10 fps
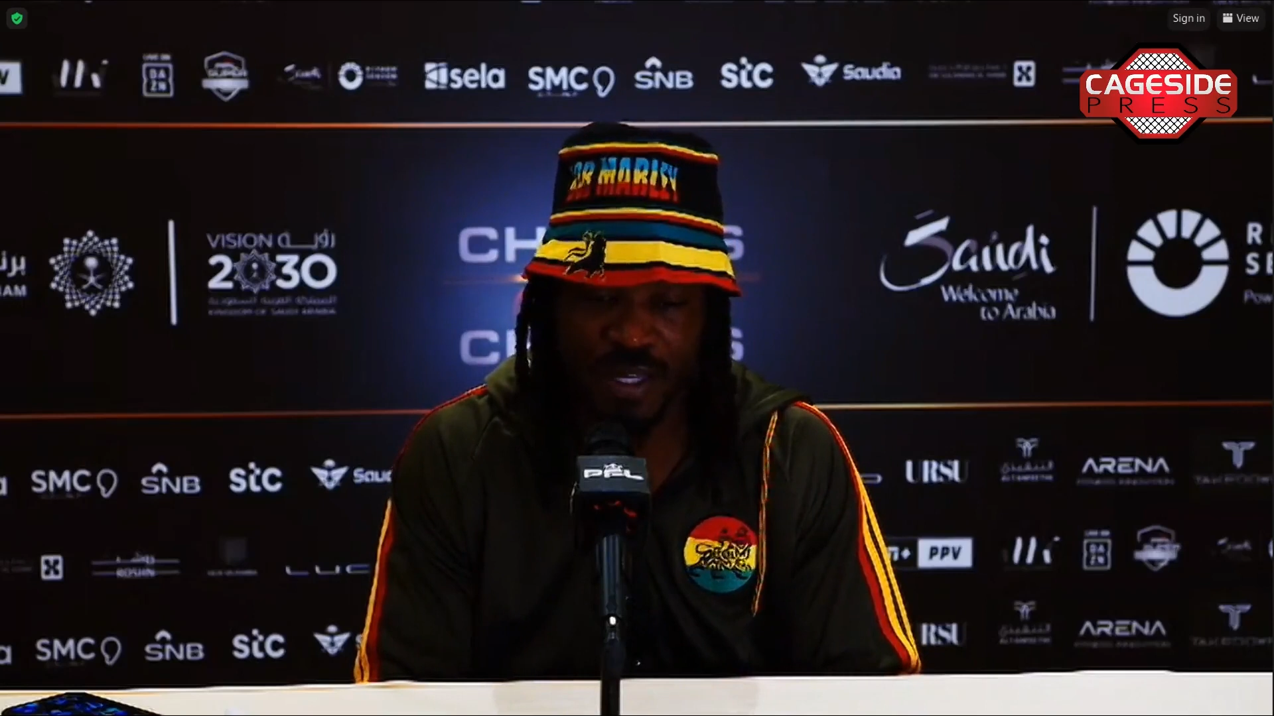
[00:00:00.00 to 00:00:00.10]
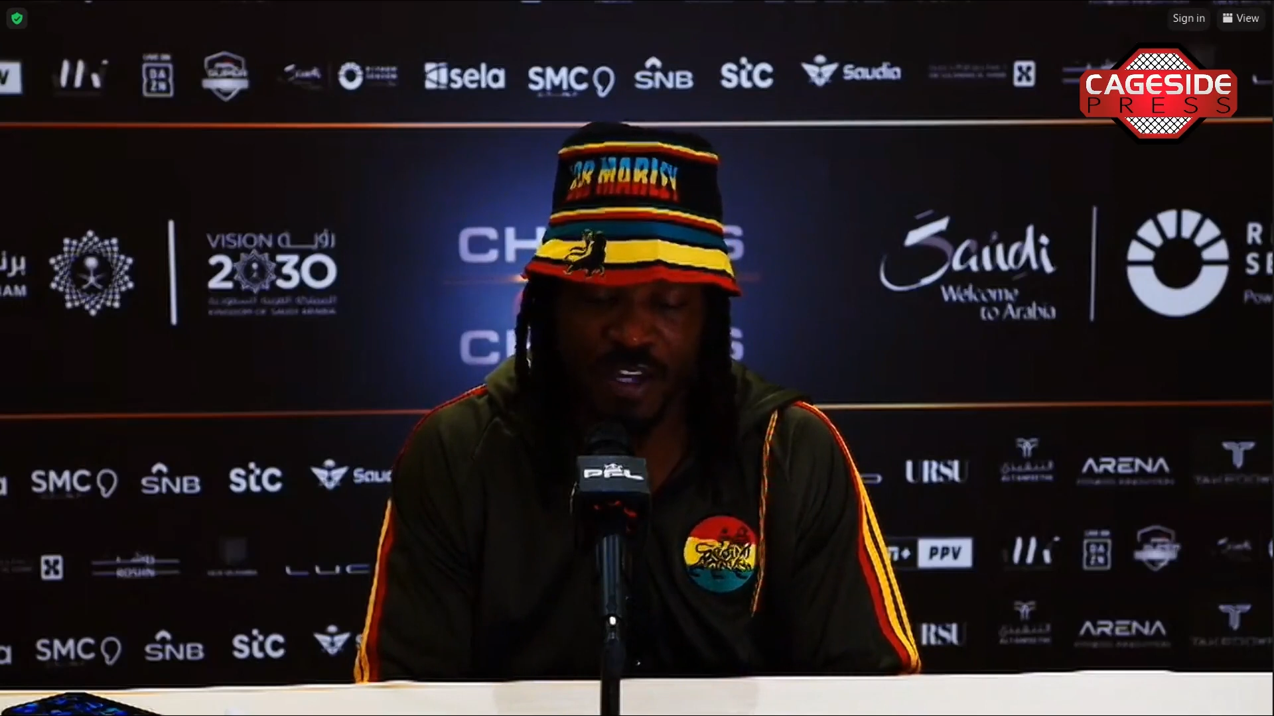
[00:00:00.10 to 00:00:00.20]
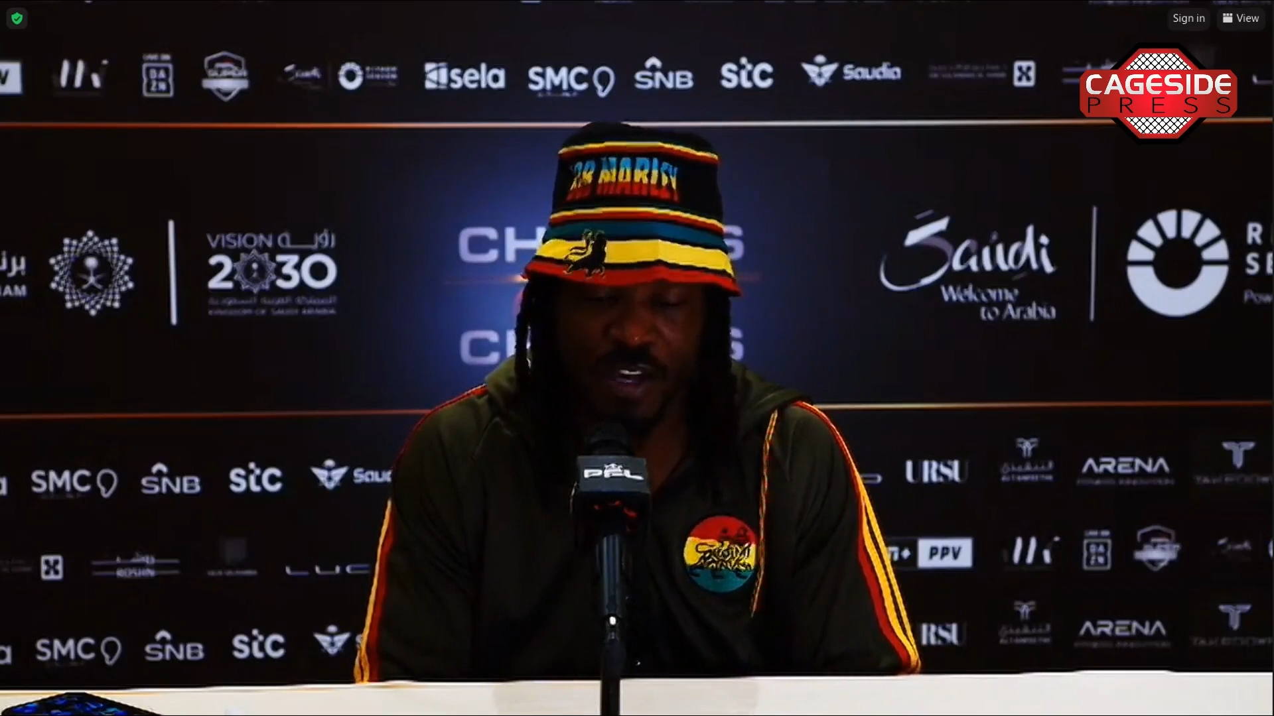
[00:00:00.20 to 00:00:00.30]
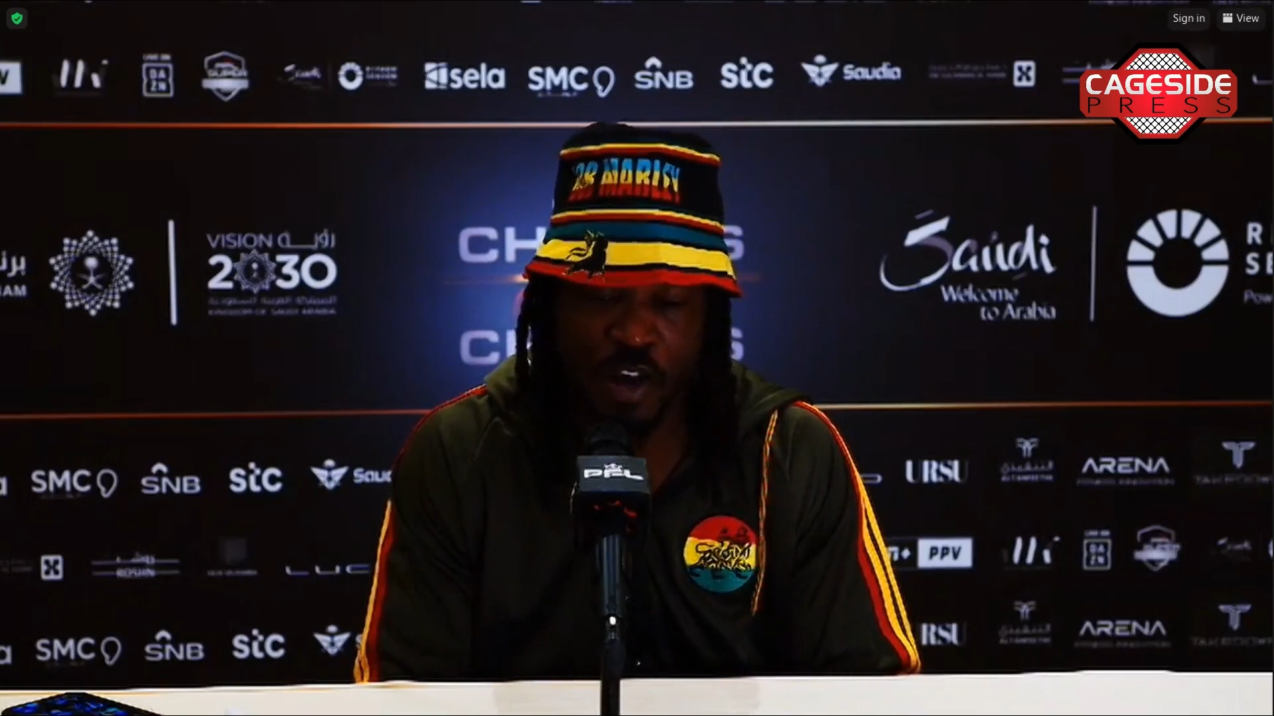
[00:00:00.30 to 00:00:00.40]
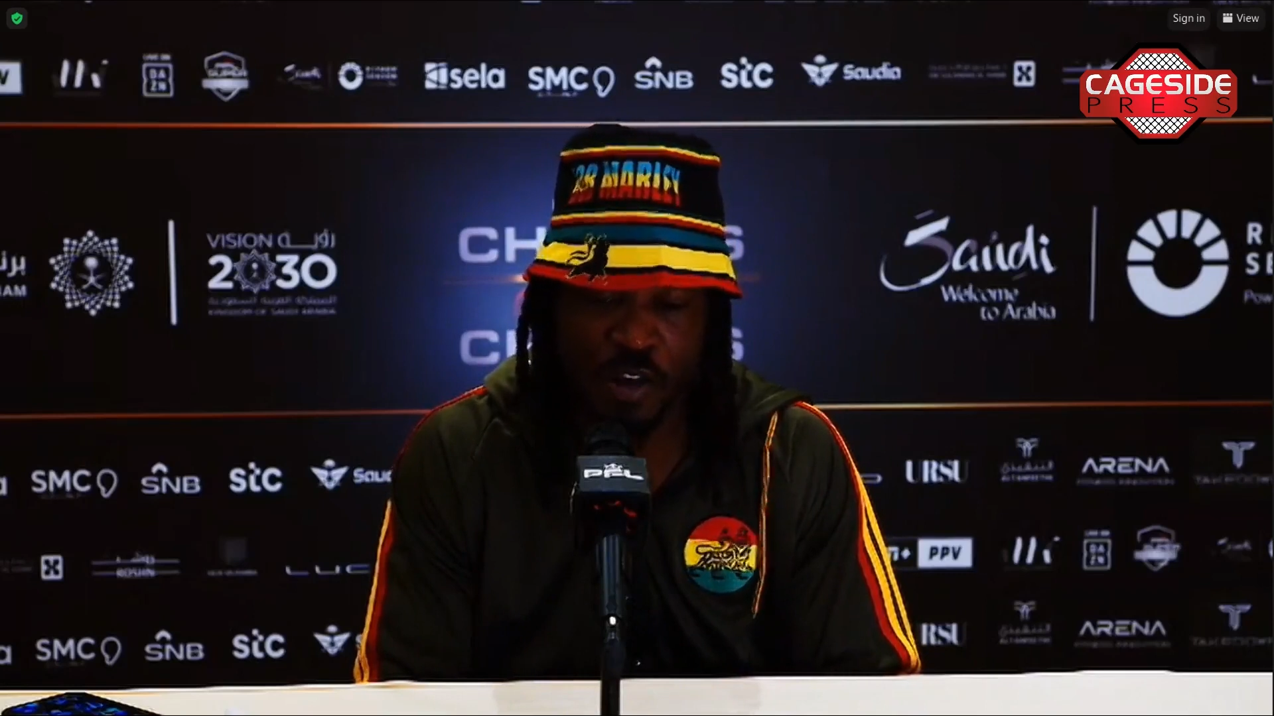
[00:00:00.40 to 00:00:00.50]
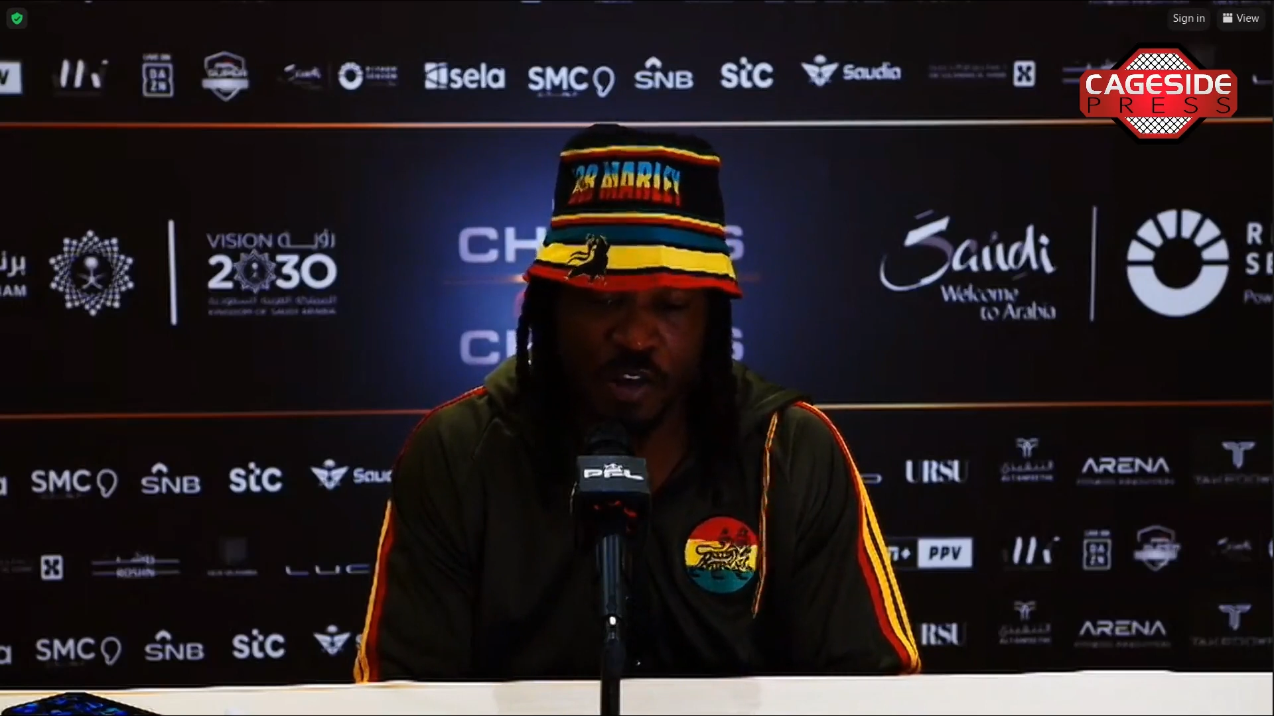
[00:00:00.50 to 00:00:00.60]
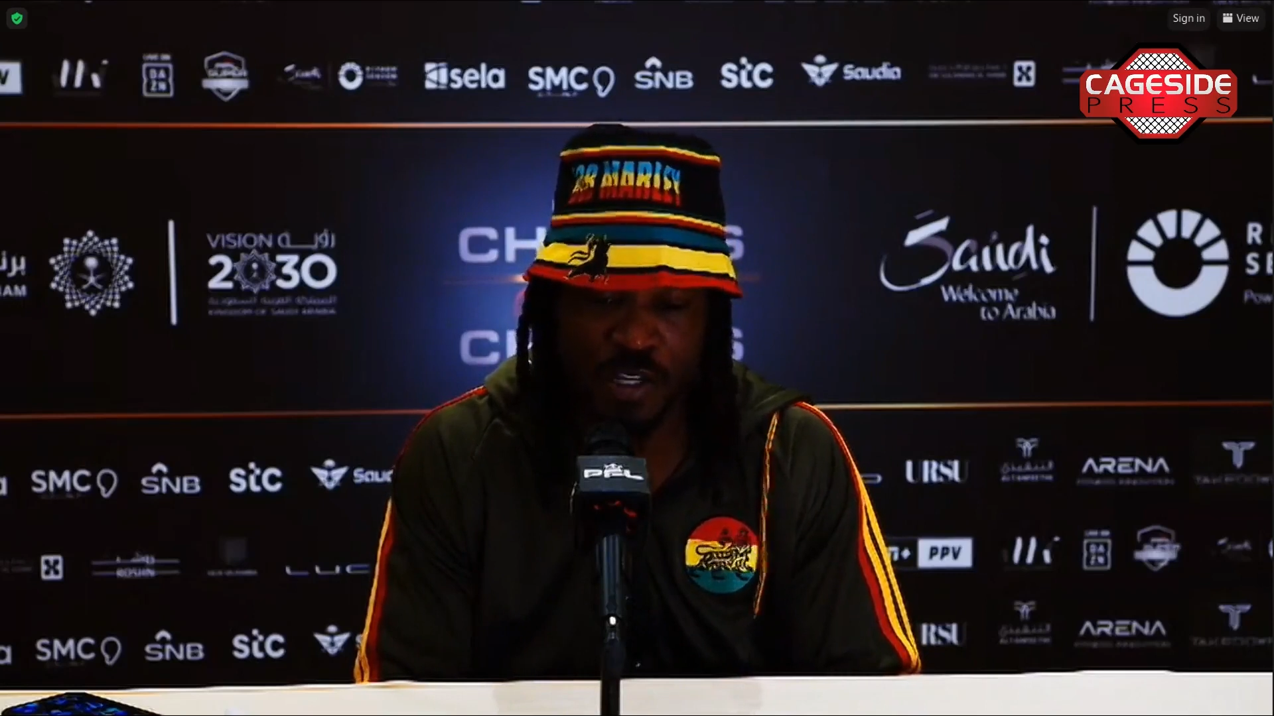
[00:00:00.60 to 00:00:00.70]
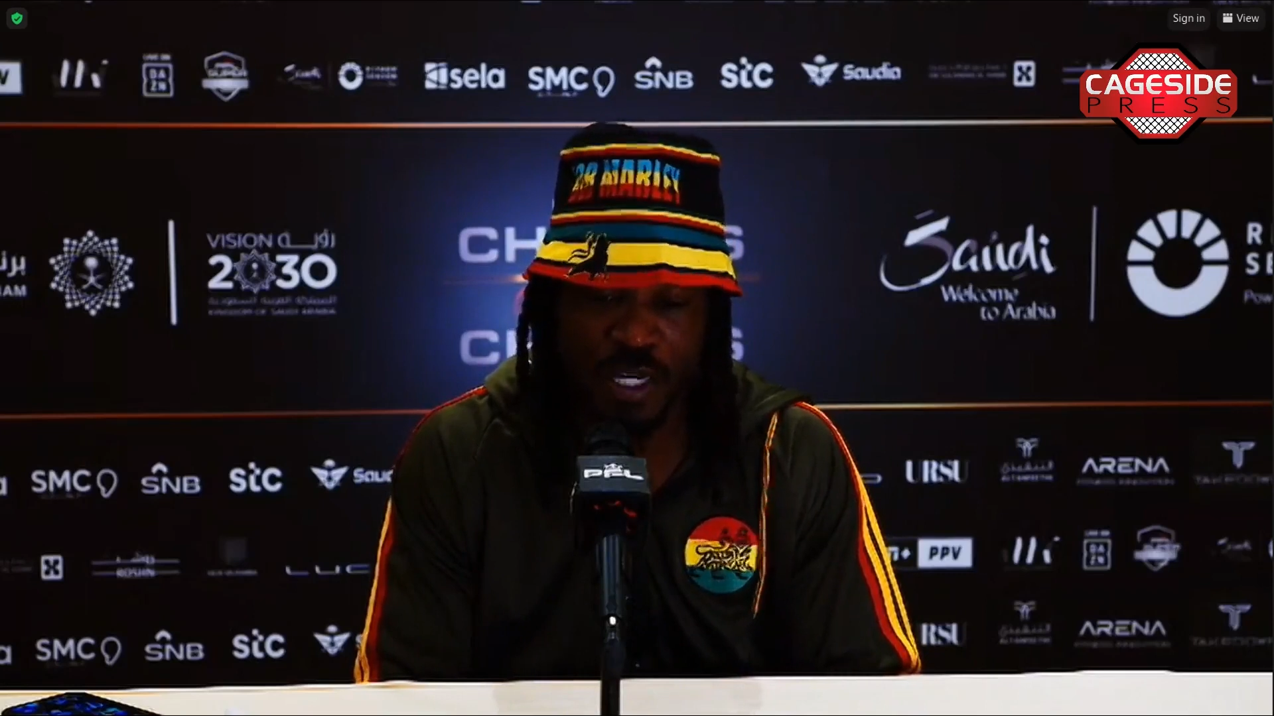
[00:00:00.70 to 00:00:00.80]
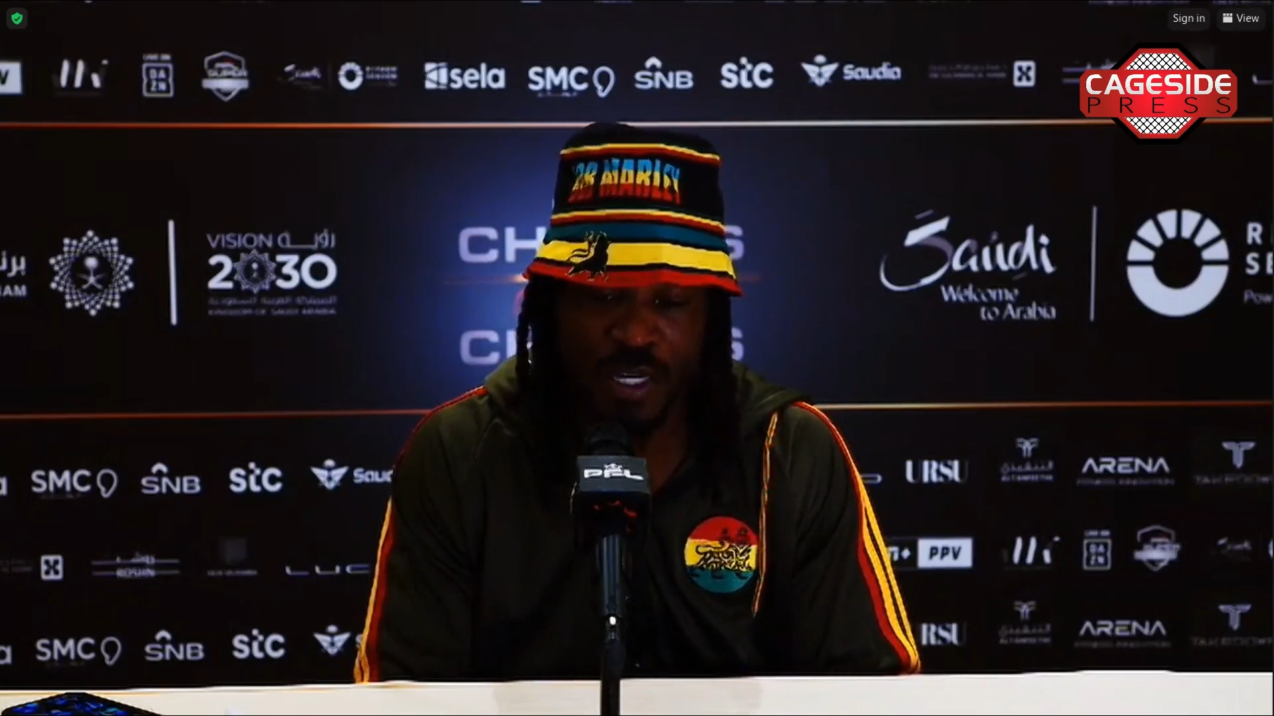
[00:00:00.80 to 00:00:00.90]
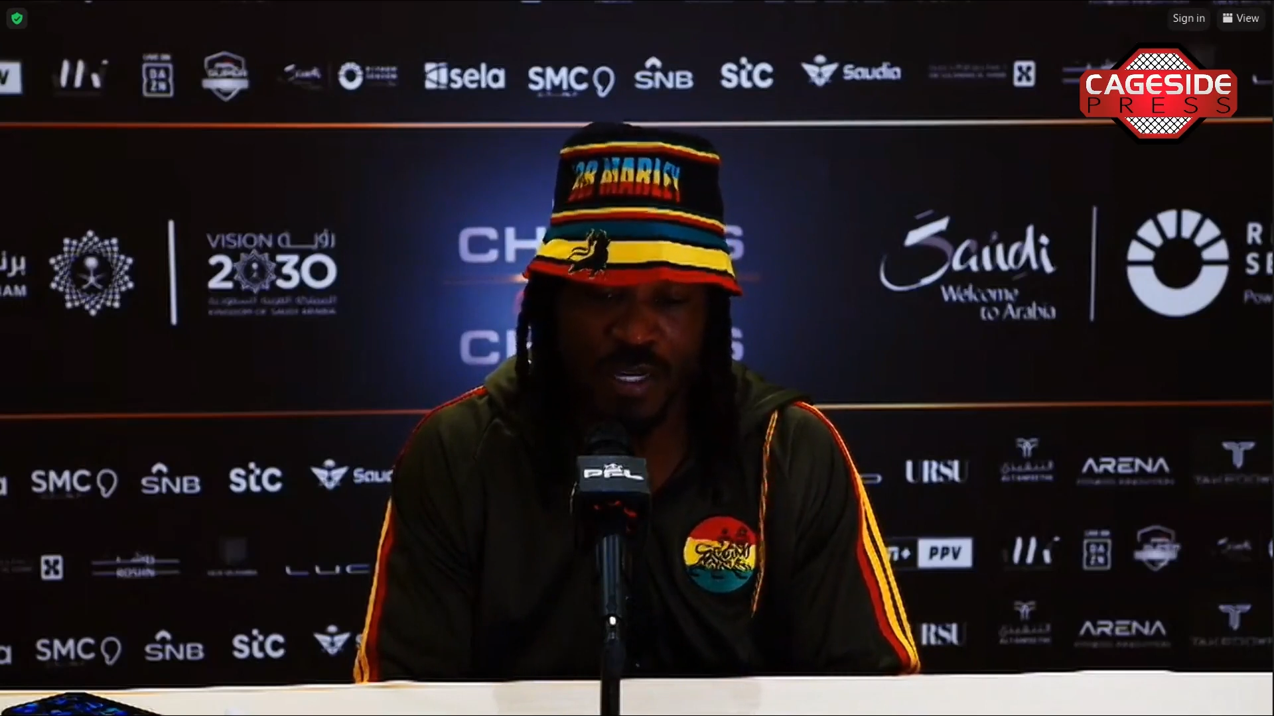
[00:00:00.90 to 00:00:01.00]
he
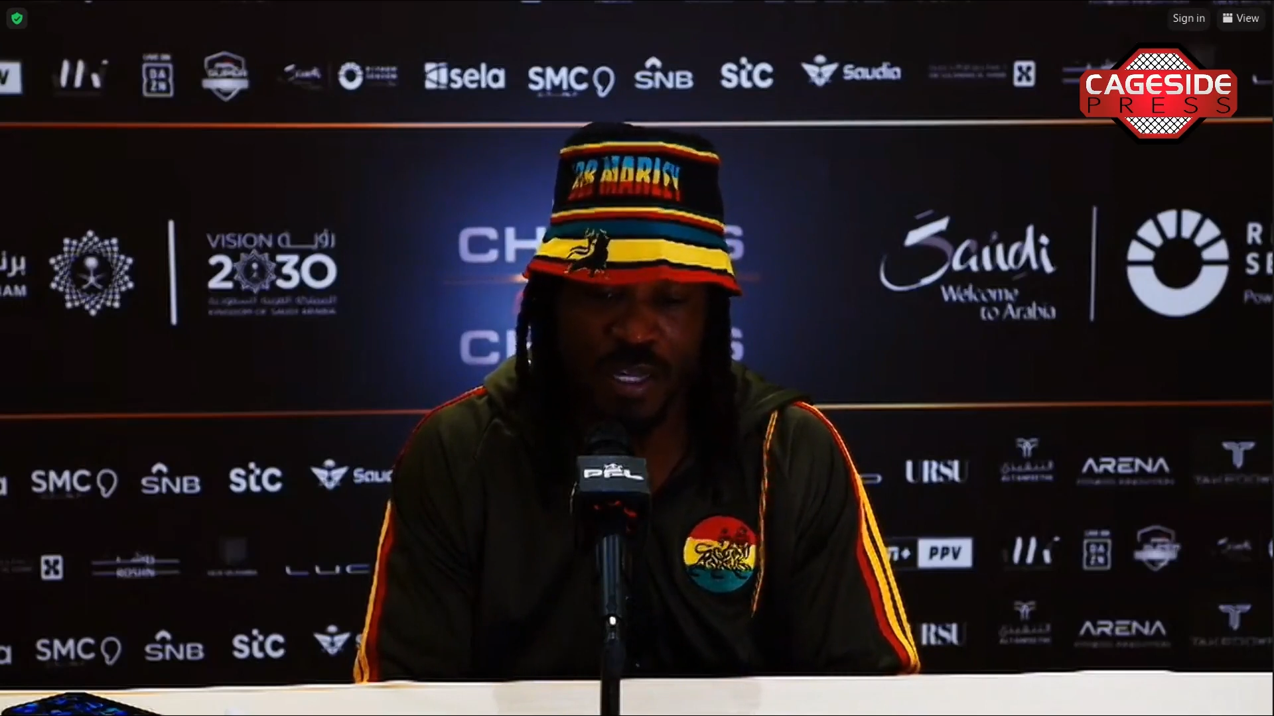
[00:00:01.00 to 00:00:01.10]
earned,